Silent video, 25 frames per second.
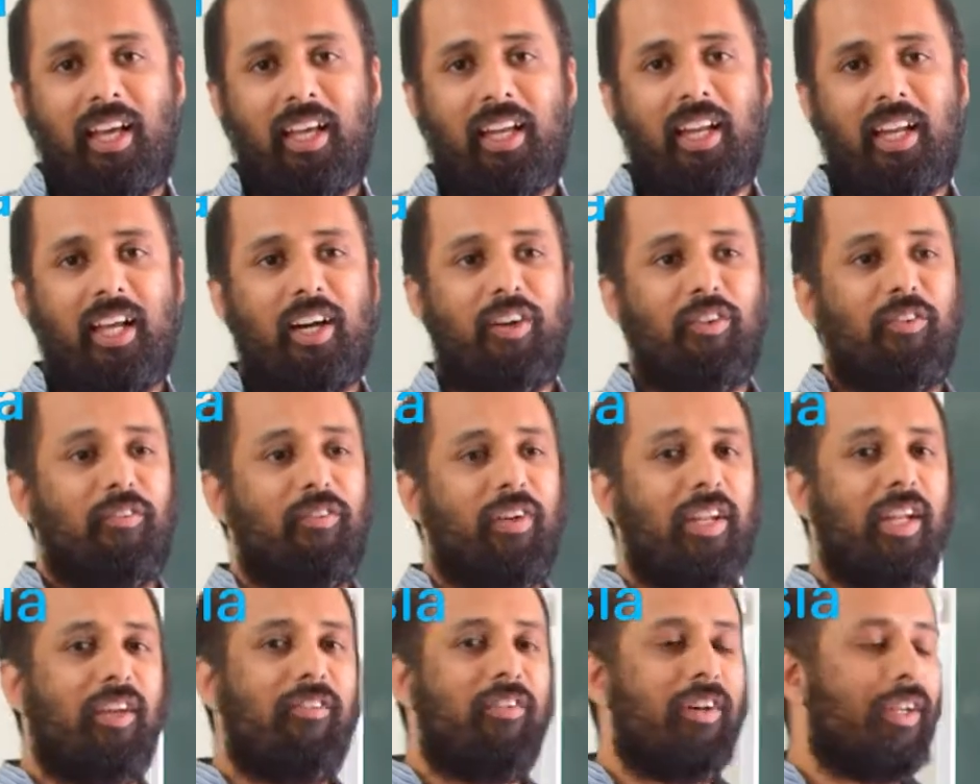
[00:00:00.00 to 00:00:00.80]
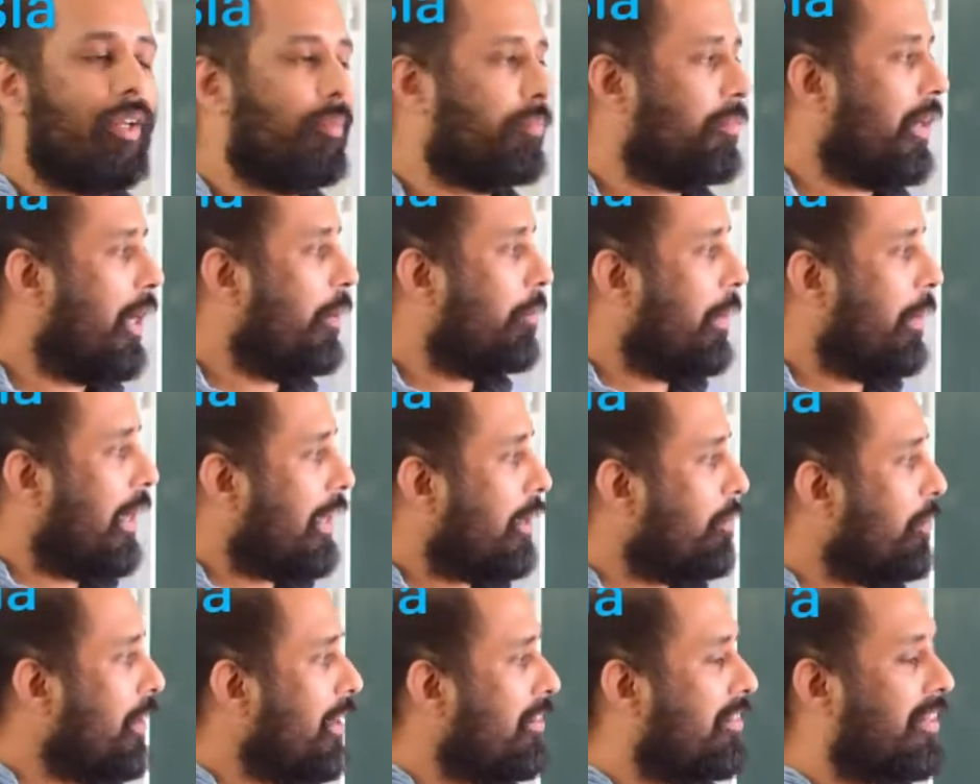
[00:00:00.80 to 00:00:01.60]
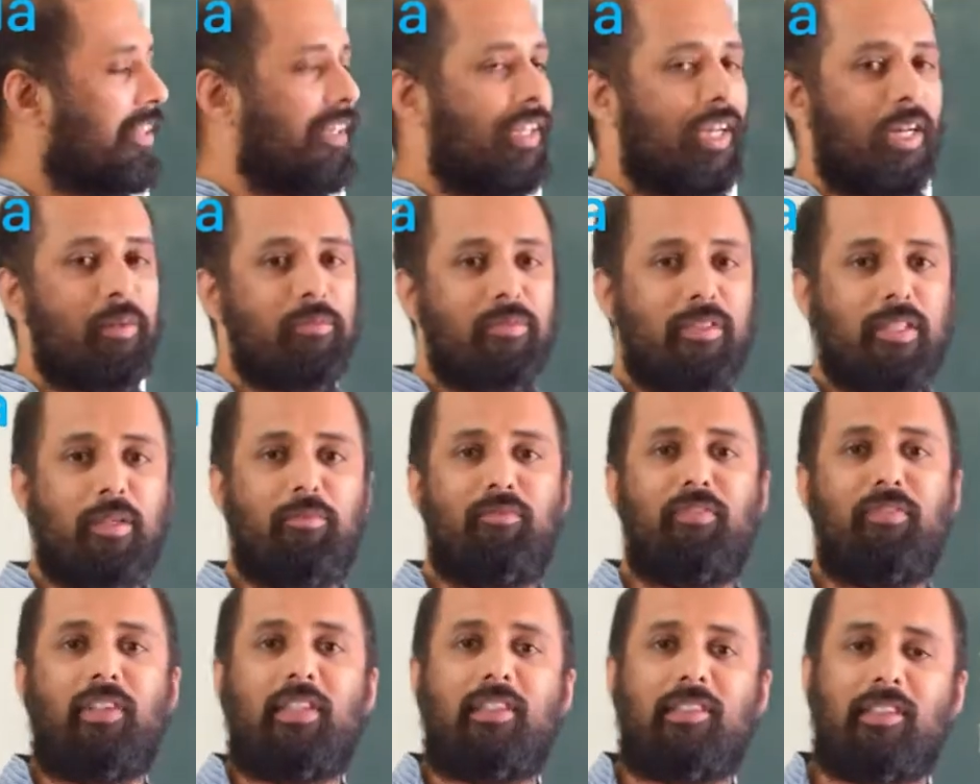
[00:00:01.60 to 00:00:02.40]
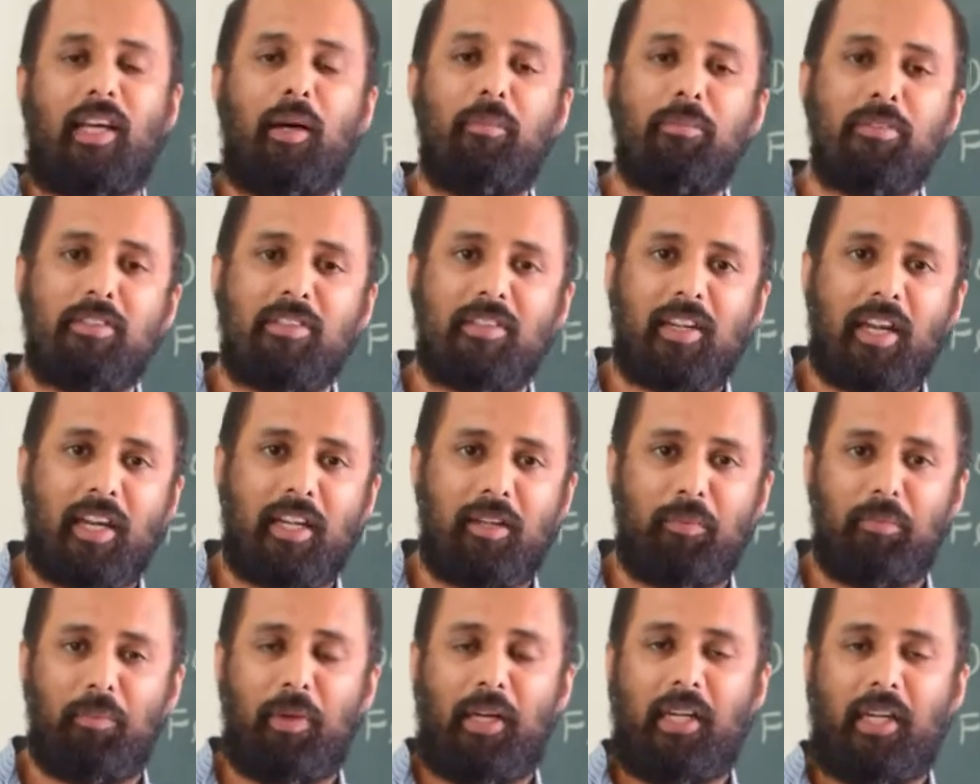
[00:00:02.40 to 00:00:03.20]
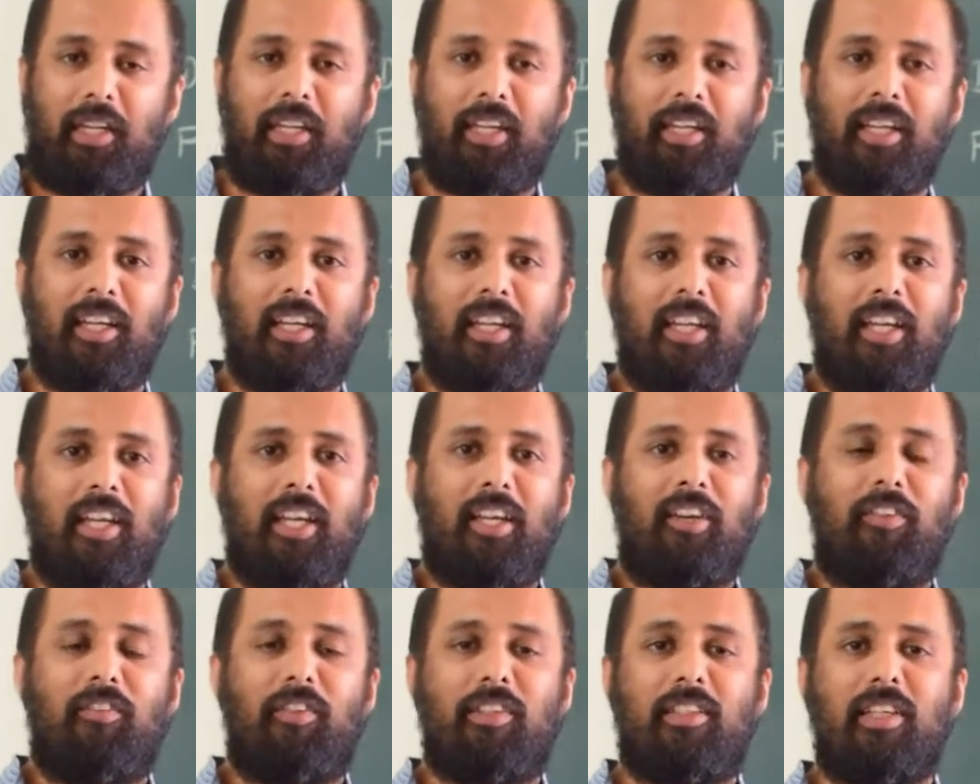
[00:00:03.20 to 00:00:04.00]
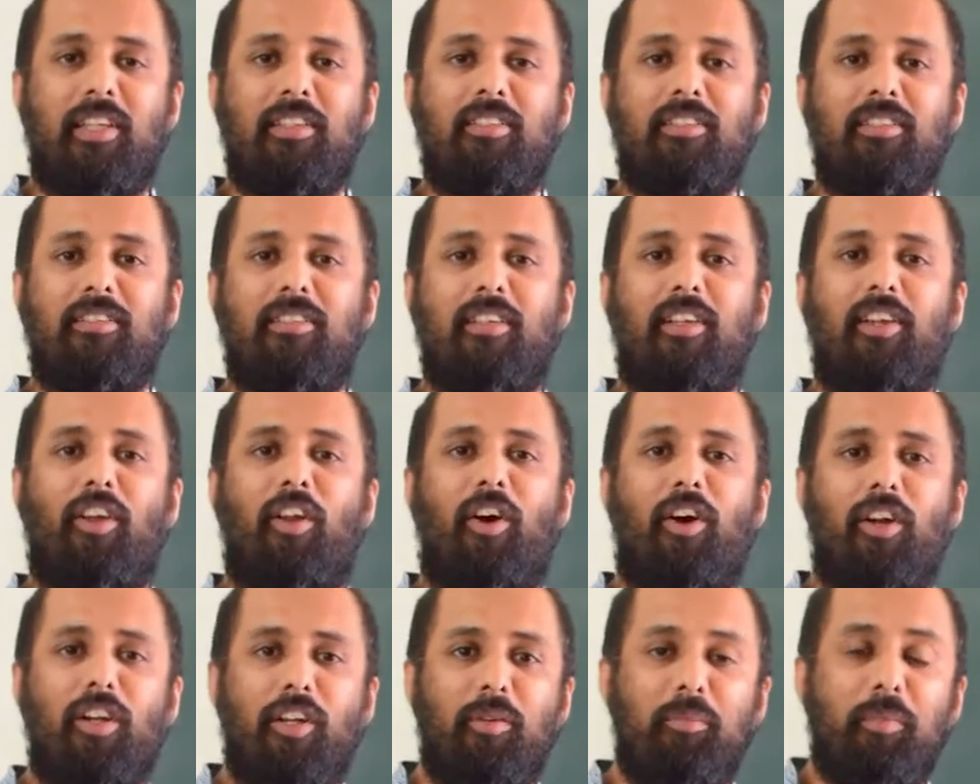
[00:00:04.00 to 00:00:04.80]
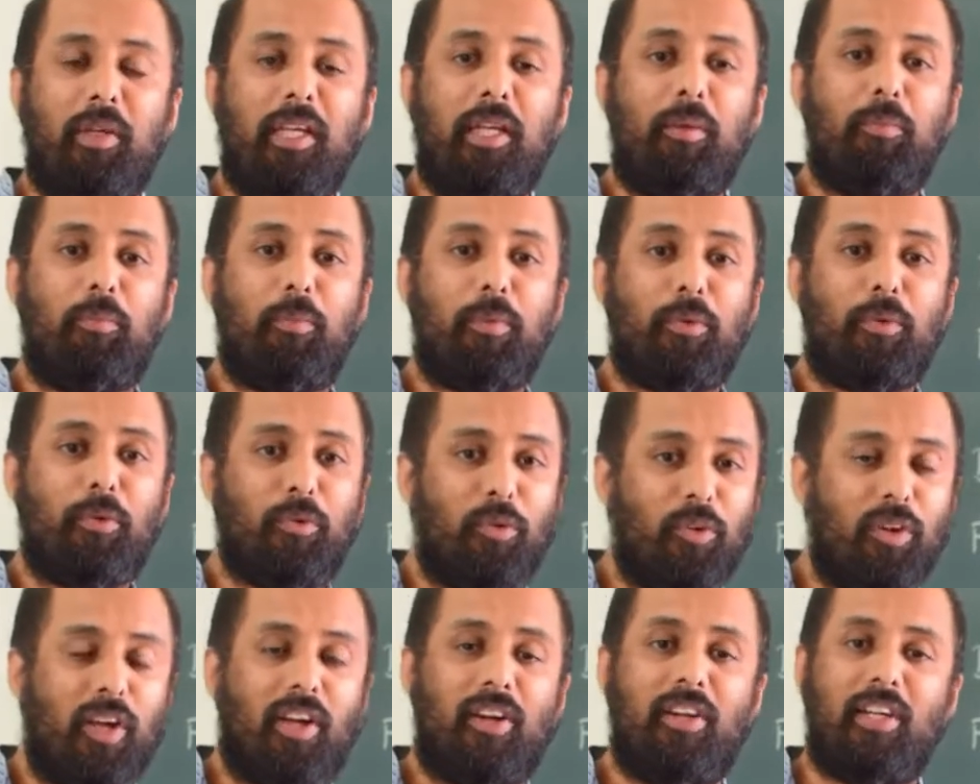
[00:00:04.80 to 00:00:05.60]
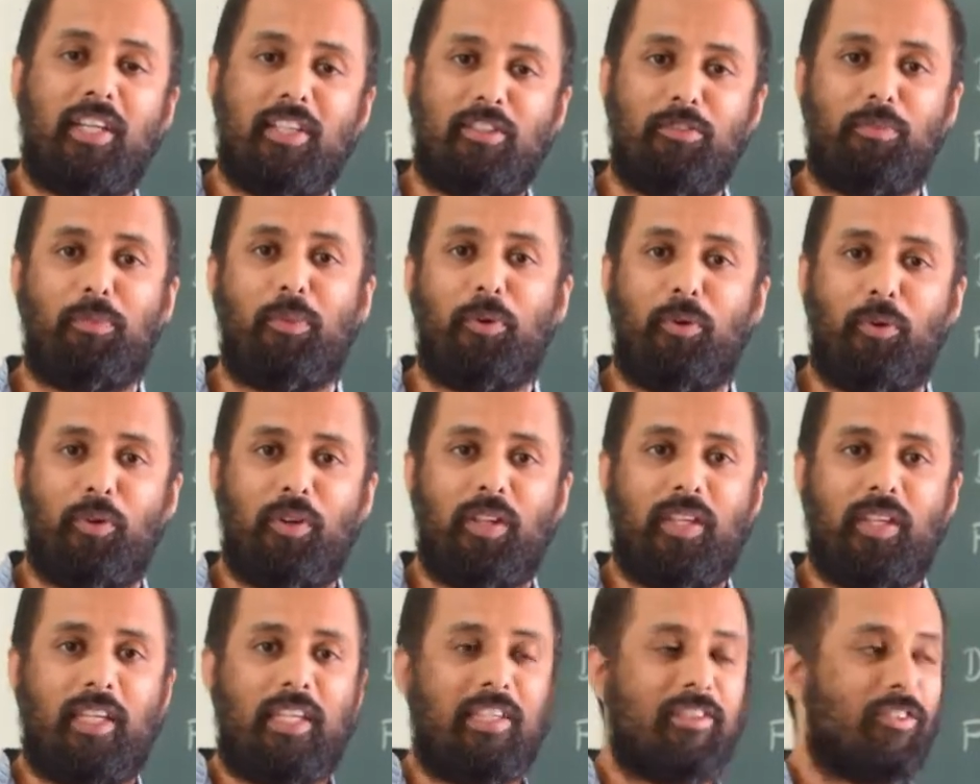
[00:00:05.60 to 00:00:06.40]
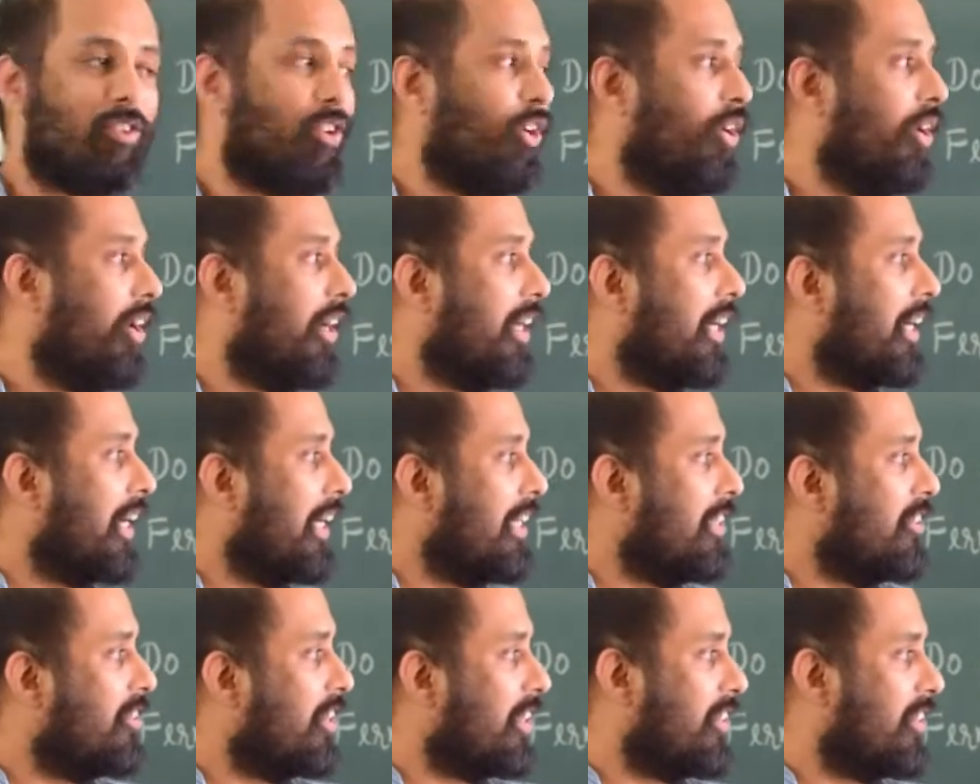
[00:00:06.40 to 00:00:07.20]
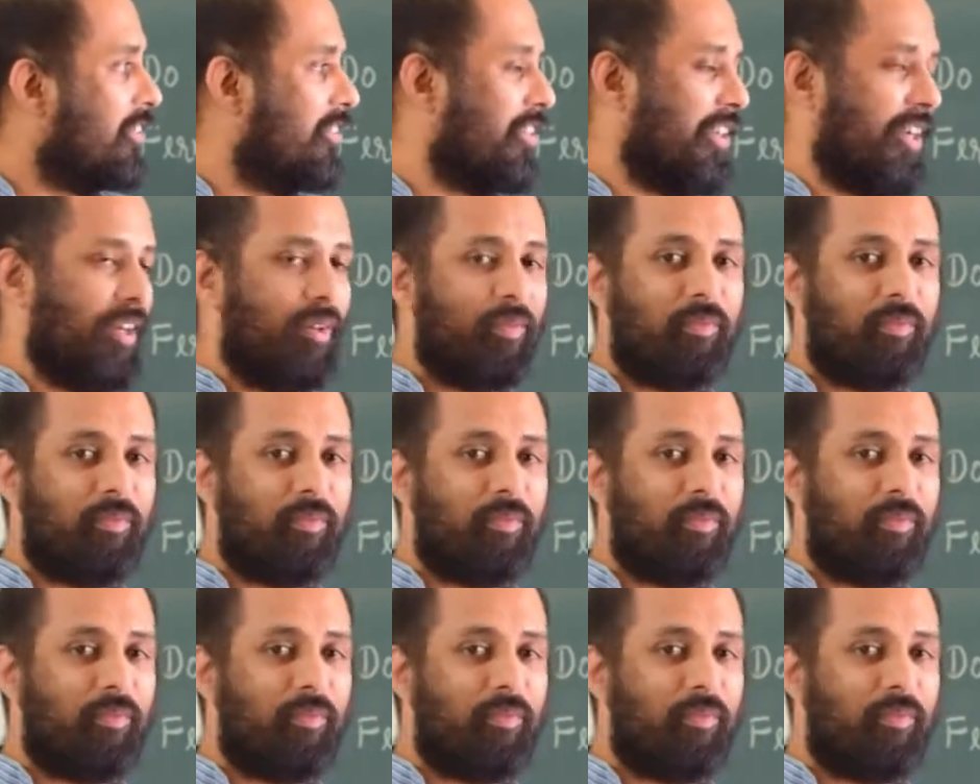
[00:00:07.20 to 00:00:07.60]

Now whenever a mathematician comes up with some statement which has not been proved or disproved is called conjecture.